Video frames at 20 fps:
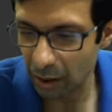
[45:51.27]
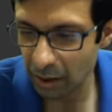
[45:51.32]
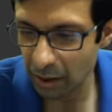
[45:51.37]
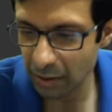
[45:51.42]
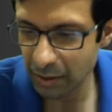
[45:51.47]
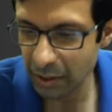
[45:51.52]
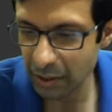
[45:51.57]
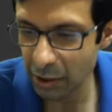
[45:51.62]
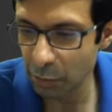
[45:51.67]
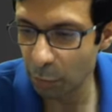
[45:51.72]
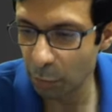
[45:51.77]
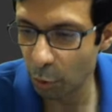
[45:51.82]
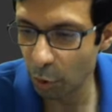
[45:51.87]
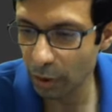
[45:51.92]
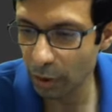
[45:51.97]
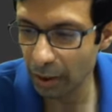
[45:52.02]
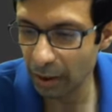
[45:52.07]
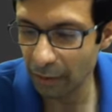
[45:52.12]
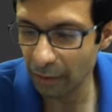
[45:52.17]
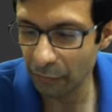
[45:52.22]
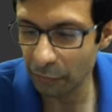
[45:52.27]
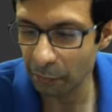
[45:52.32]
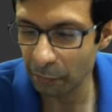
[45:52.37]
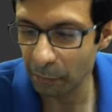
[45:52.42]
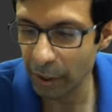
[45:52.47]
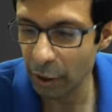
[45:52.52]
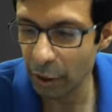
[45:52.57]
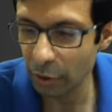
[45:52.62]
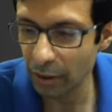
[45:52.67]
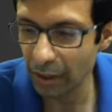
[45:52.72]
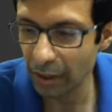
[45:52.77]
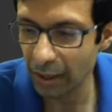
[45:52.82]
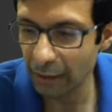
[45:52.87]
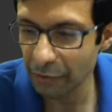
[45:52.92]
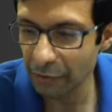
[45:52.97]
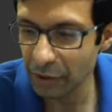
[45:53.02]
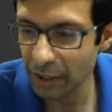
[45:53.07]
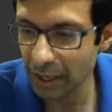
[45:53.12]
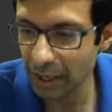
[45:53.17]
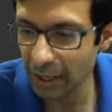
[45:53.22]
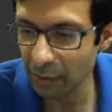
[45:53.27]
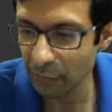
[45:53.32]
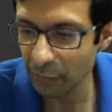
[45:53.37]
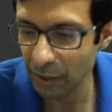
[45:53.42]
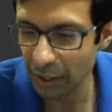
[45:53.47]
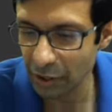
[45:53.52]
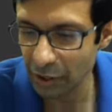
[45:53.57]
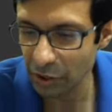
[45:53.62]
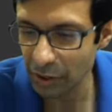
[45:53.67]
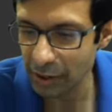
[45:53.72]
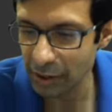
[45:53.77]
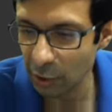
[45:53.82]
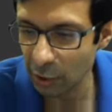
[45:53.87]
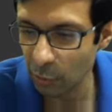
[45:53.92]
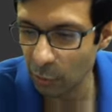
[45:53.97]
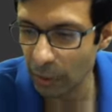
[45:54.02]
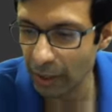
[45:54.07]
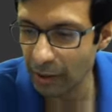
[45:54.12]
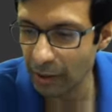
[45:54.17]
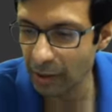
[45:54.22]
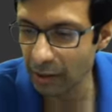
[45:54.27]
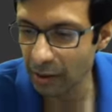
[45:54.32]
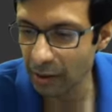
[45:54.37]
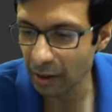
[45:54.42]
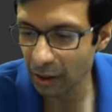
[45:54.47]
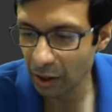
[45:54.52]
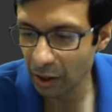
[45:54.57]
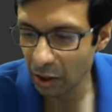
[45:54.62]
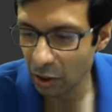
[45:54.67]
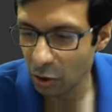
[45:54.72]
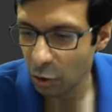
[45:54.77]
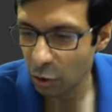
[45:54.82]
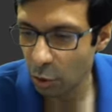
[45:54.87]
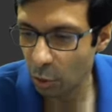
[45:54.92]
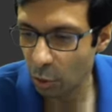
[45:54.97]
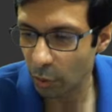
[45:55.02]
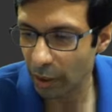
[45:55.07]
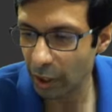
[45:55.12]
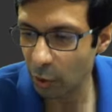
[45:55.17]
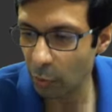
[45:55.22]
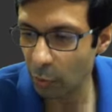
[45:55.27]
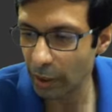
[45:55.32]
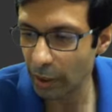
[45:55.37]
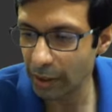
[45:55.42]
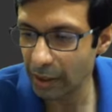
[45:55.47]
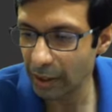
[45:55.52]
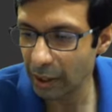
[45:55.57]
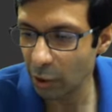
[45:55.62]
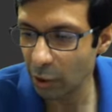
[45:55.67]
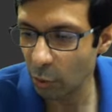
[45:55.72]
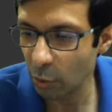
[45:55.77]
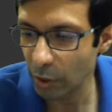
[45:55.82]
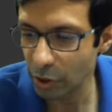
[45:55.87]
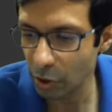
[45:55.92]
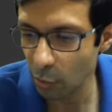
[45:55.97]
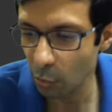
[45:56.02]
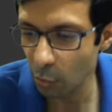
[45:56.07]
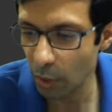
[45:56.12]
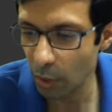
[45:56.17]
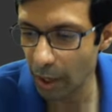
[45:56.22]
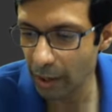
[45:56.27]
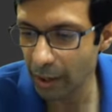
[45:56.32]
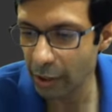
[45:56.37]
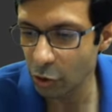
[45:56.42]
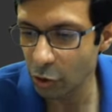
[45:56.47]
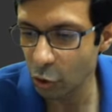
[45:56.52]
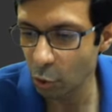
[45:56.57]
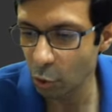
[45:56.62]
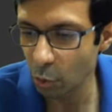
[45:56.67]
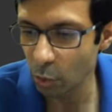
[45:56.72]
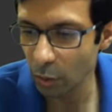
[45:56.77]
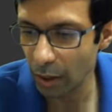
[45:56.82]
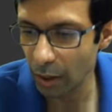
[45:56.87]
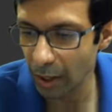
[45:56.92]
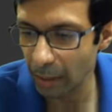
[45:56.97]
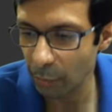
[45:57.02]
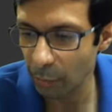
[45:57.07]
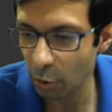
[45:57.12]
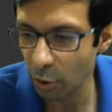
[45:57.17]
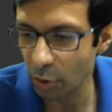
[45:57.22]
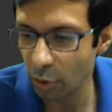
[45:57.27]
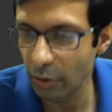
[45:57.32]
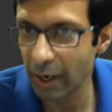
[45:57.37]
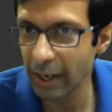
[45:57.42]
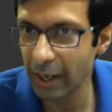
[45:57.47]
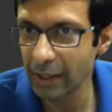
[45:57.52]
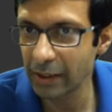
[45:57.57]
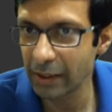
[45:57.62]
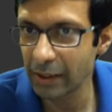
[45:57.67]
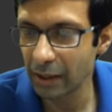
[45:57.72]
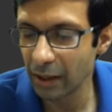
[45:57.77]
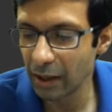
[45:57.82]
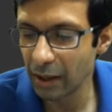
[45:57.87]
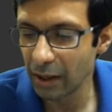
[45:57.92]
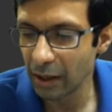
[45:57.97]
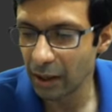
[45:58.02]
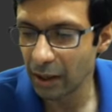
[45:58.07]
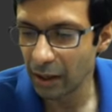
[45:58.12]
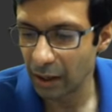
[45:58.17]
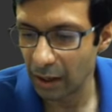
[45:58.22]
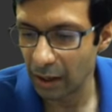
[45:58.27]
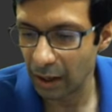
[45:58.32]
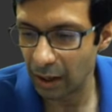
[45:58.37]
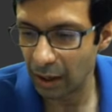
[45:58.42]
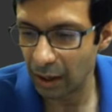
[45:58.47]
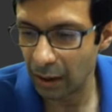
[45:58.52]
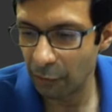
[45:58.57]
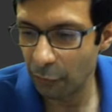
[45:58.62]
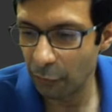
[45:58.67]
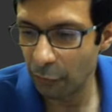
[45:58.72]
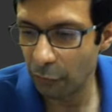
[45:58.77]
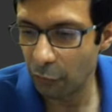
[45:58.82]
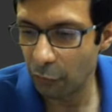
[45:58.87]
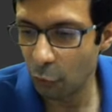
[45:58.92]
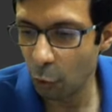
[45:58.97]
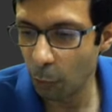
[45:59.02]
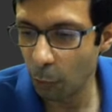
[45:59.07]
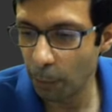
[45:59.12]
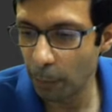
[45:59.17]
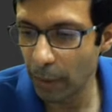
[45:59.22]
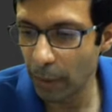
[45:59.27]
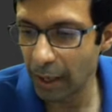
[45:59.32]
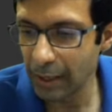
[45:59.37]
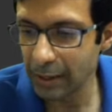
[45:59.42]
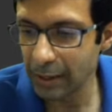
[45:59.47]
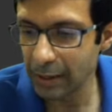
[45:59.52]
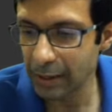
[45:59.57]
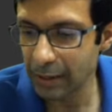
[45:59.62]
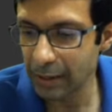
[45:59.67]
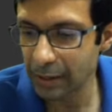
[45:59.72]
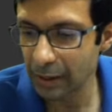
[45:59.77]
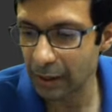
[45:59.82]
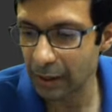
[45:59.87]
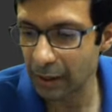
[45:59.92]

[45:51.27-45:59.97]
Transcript: since both have B on the left side, we can just equate it. So equating equation 1 and 2, I'm going to write 4 plus